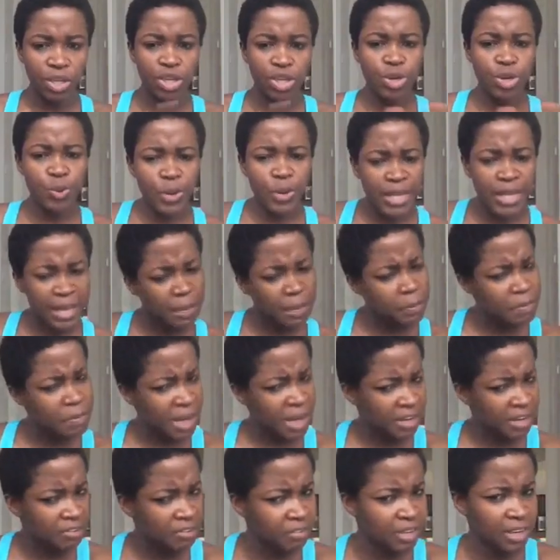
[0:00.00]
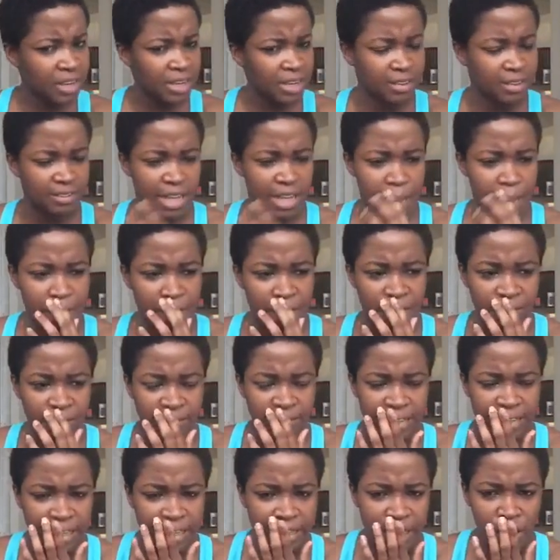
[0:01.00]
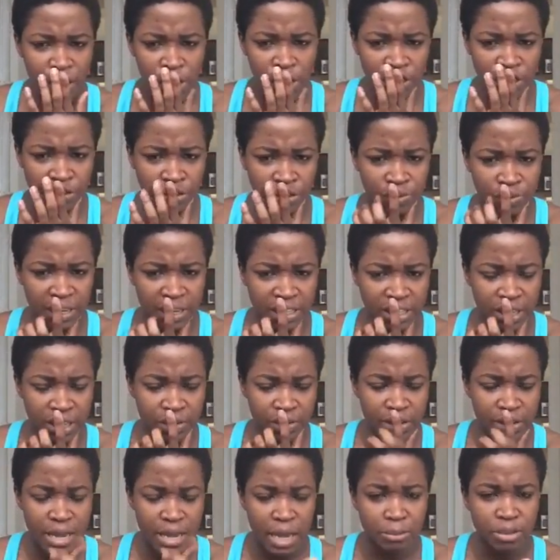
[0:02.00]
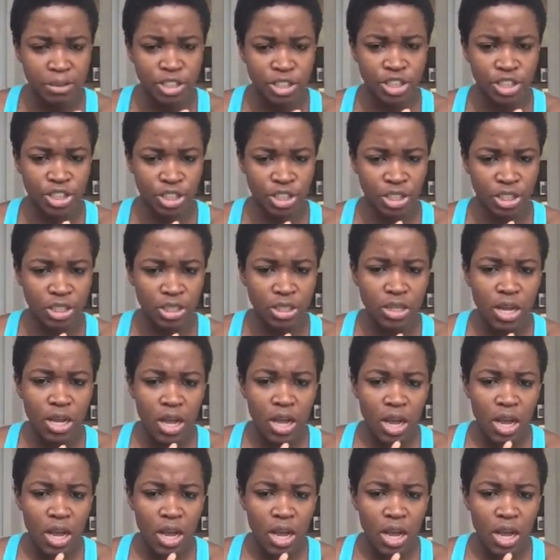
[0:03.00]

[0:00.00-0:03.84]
you would get a benefit? Am I understanding that question right, Jerry? I'm not sure.